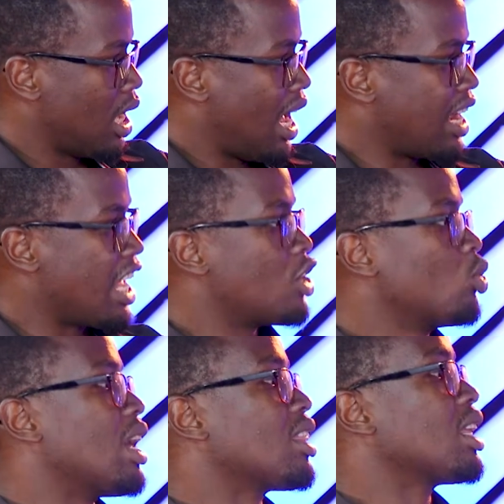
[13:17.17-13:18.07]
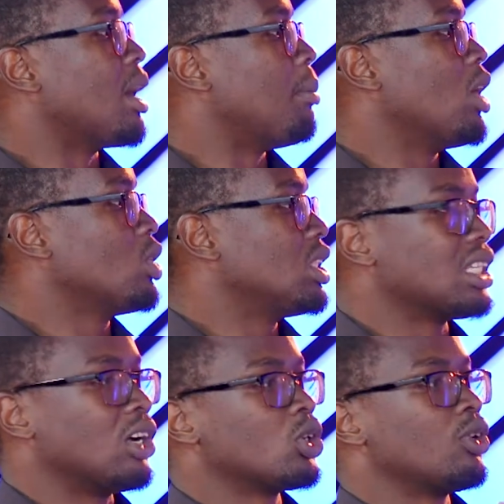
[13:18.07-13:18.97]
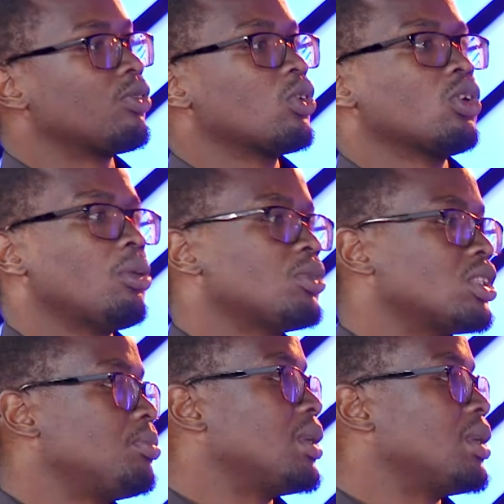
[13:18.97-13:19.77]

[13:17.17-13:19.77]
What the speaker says: and I do nothing about it out of, you know, I'm just being